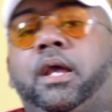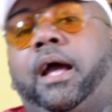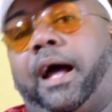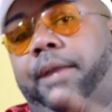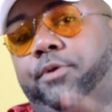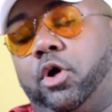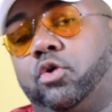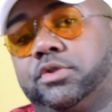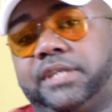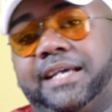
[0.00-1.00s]
I am your
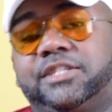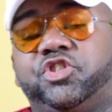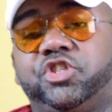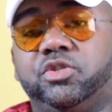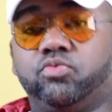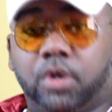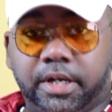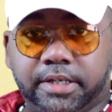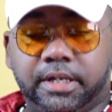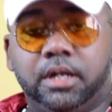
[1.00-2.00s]
host,
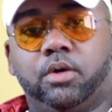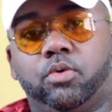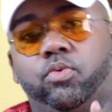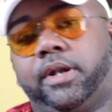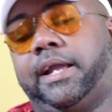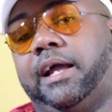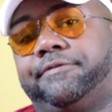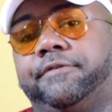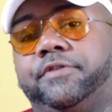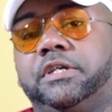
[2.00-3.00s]
SG1, one
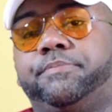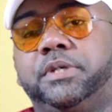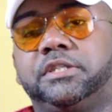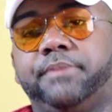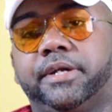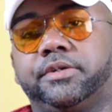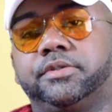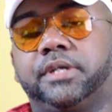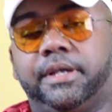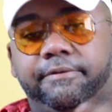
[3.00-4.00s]
half of the
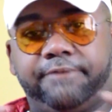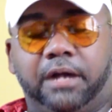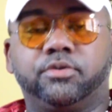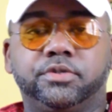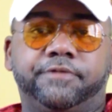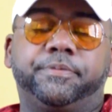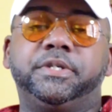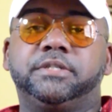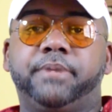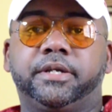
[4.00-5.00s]
PieceMakerz and founders of the
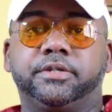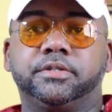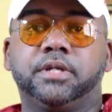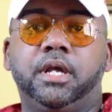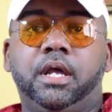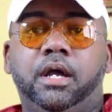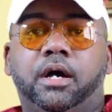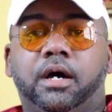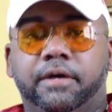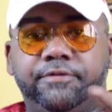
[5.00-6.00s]
PieceMakerz.
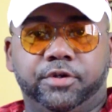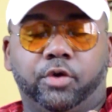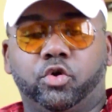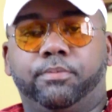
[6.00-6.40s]
Uh, if you don't know